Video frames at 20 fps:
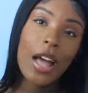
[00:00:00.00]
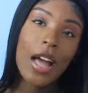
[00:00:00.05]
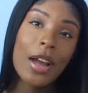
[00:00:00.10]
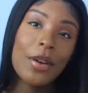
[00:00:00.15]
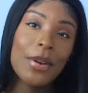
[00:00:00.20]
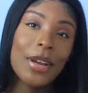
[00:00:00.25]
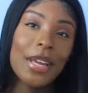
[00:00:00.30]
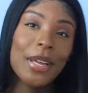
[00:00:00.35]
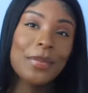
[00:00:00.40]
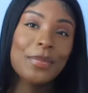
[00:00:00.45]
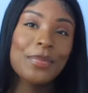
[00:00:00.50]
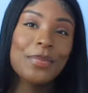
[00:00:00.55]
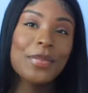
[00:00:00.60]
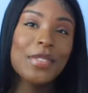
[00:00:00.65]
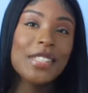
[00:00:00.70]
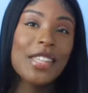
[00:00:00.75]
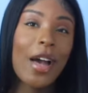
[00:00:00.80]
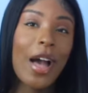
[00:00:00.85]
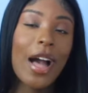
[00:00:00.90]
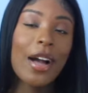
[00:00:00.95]
All right,
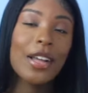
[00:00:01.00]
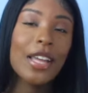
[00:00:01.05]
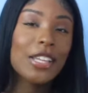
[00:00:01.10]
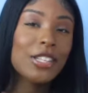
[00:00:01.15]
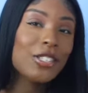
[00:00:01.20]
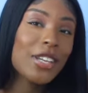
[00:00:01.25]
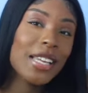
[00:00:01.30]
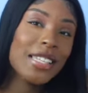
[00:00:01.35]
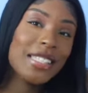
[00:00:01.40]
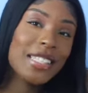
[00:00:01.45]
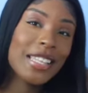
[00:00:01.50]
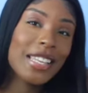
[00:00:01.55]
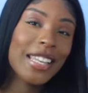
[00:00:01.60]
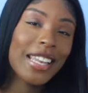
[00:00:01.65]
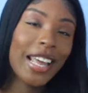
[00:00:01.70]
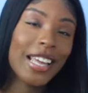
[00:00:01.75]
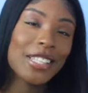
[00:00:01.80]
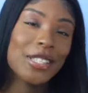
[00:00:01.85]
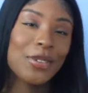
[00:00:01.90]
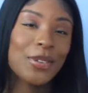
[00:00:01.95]
so I'll catch you guys in the
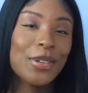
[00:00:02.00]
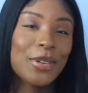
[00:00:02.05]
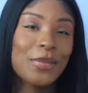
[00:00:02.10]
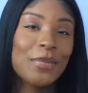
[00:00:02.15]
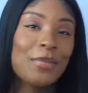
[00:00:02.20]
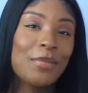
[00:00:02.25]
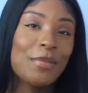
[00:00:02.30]
next one.